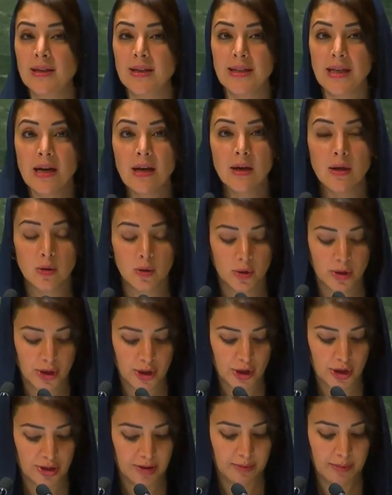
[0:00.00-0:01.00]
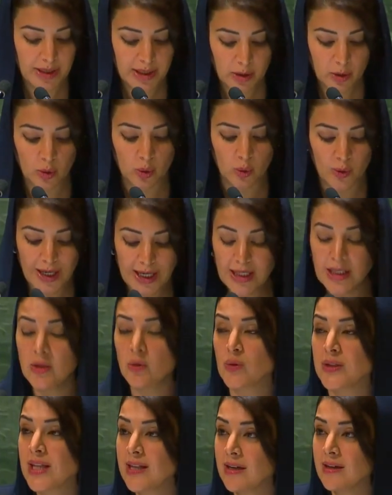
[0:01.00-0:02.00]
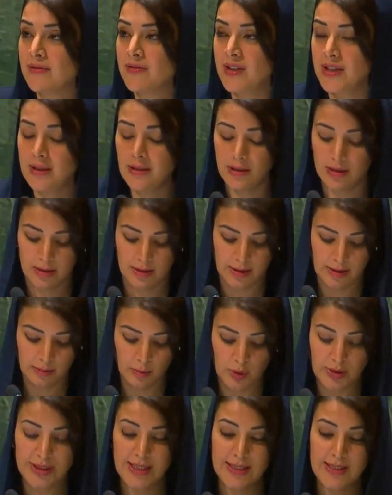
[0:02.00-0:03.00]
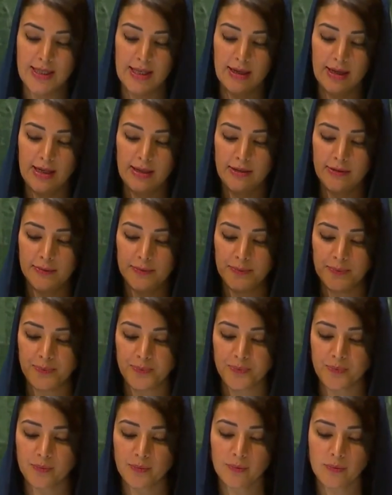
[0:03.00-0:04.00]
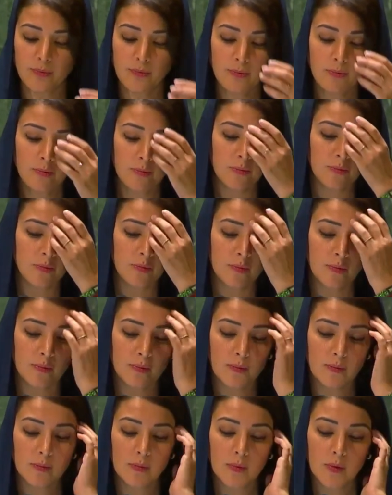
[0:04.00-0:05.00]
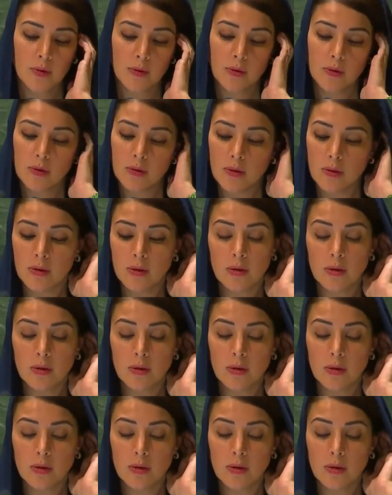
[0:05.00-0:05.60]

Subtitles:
and wither our diplomatic tools. Nobody will be a winner.